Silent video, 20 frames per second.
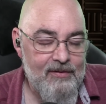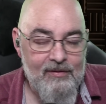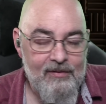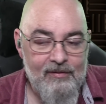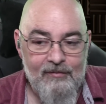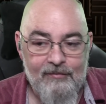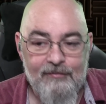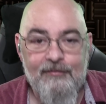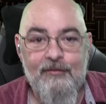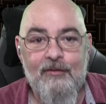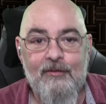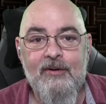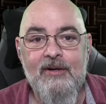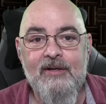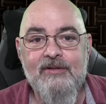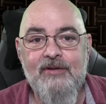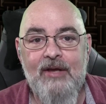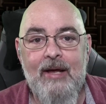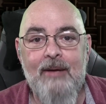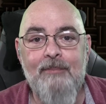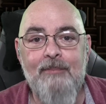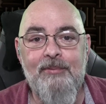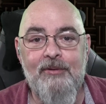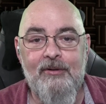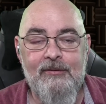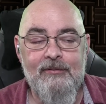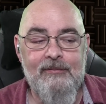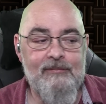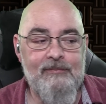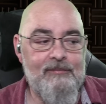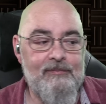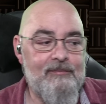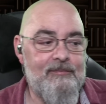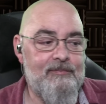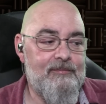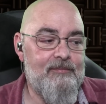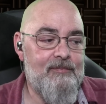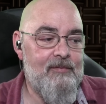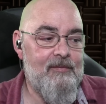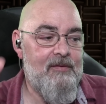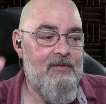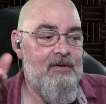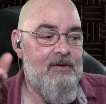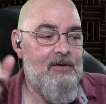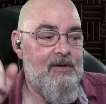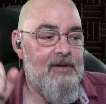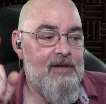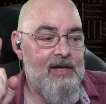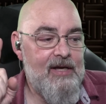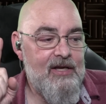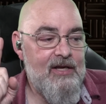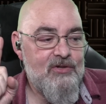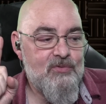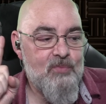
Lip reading: For example, he's